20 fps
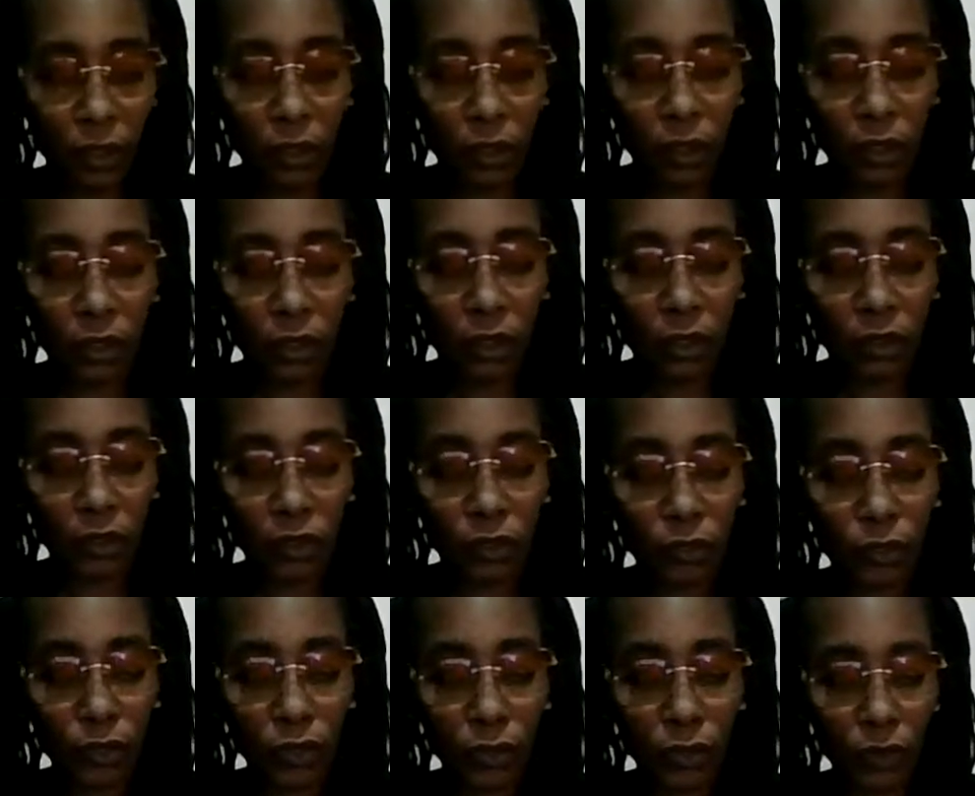to be
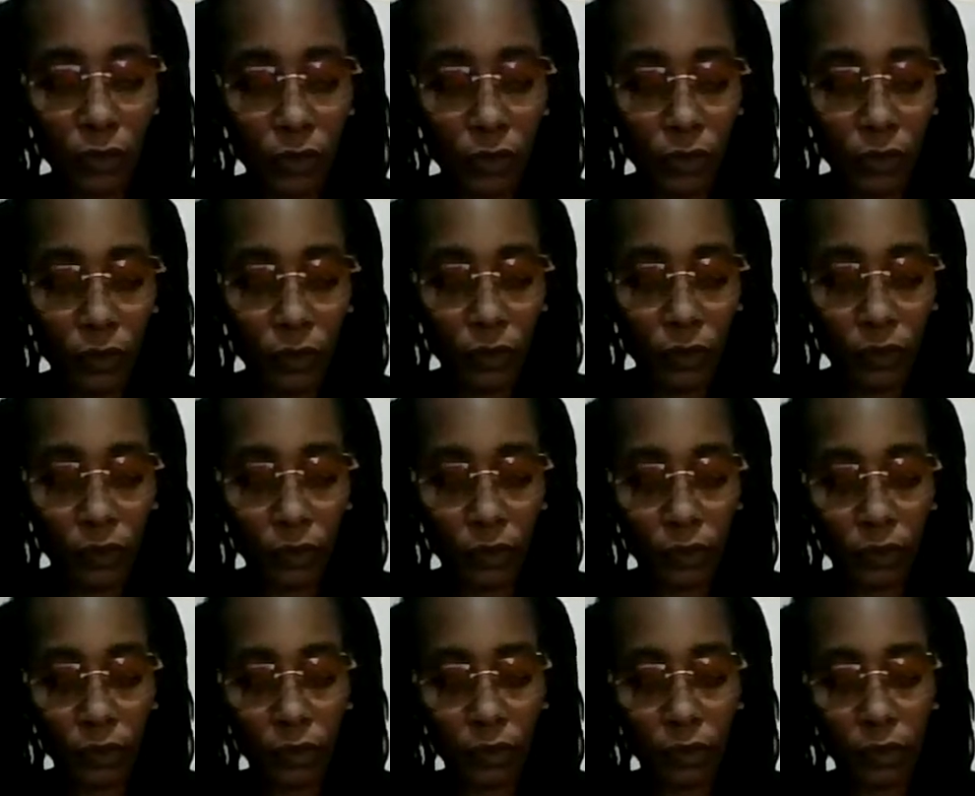with you.
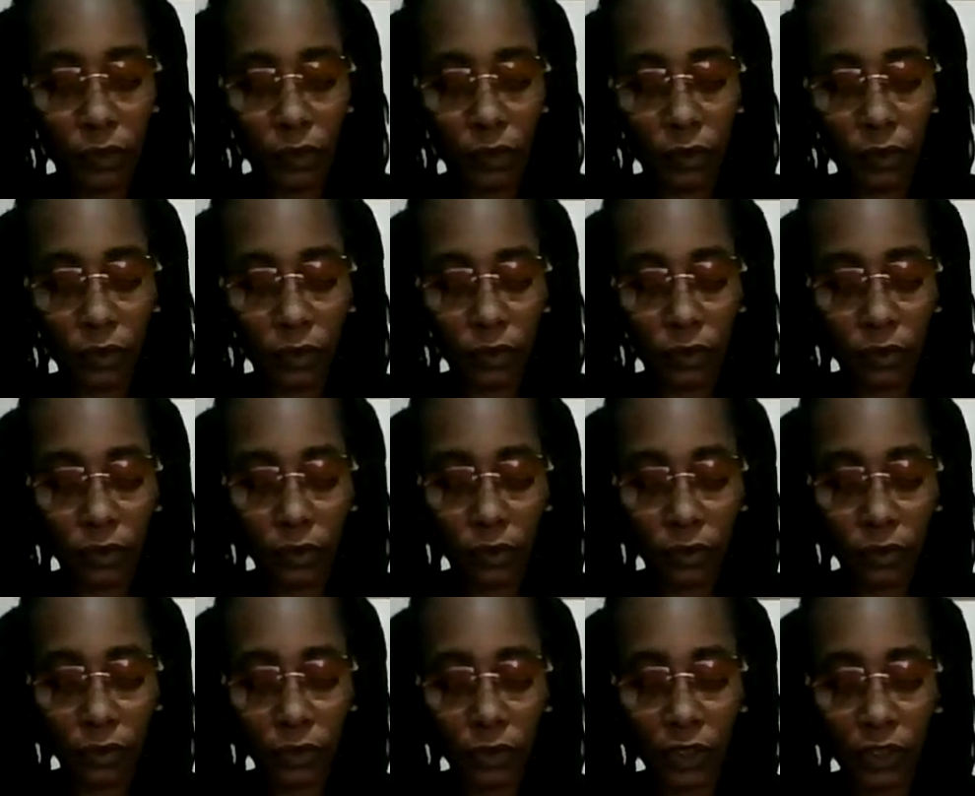
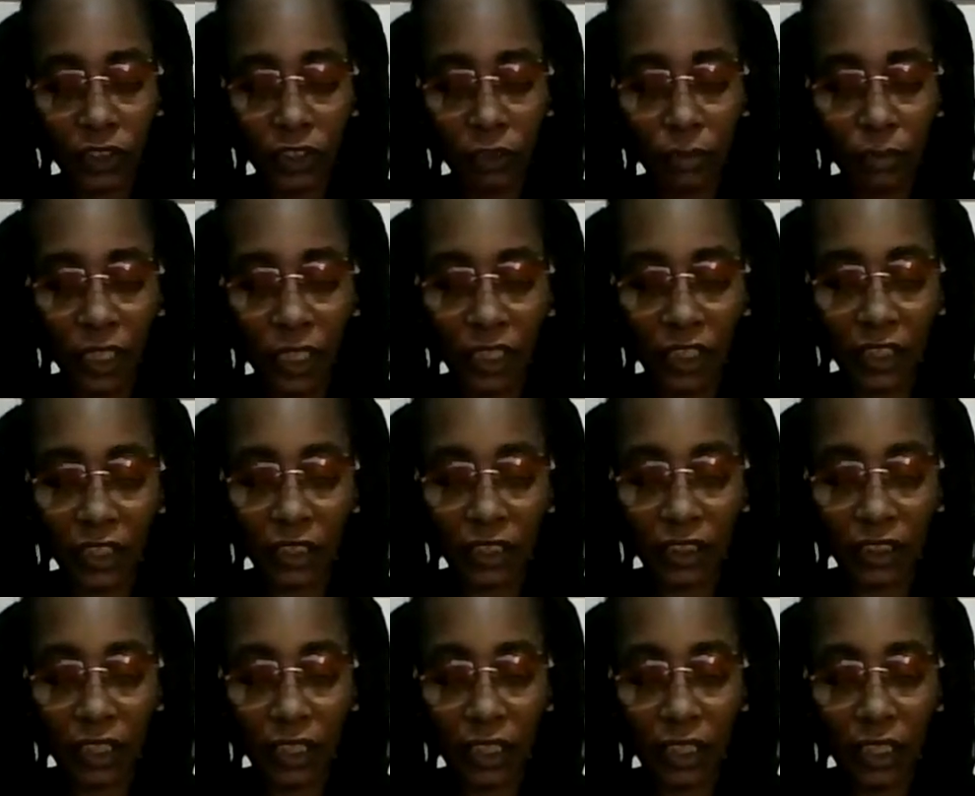You're somebody that's
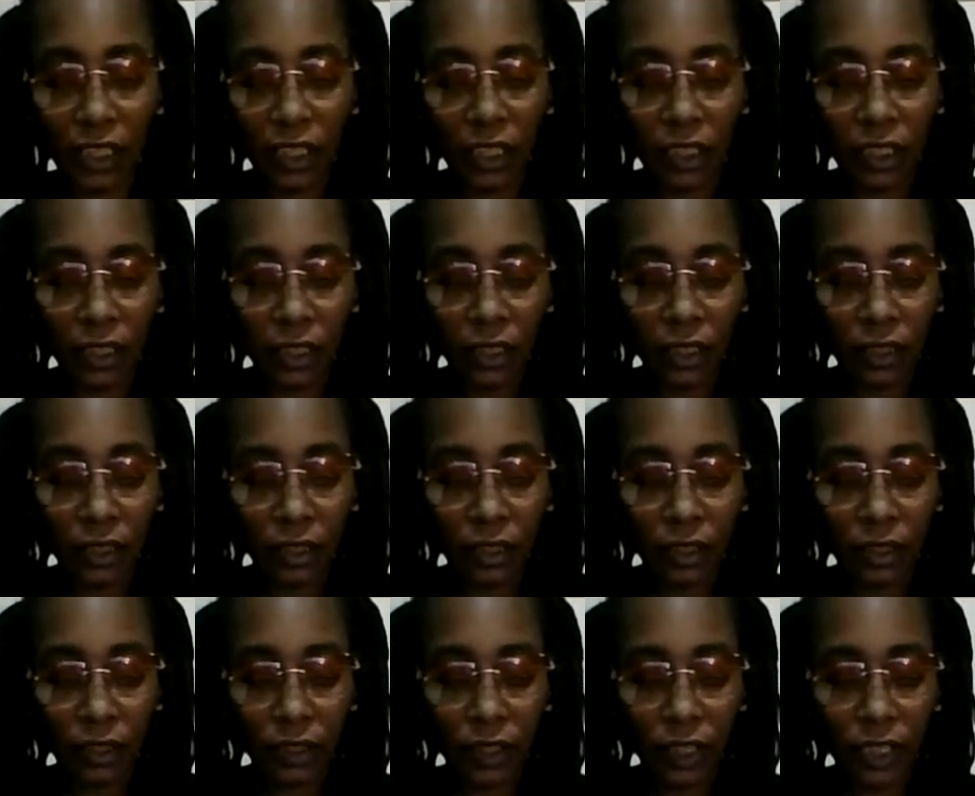
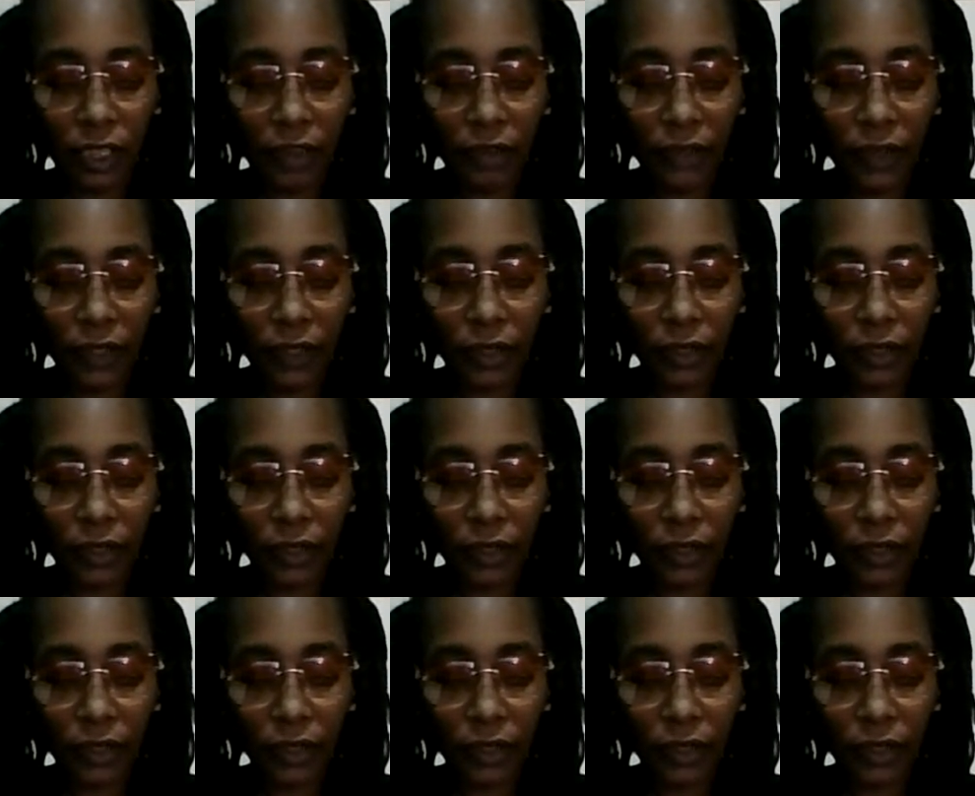loving.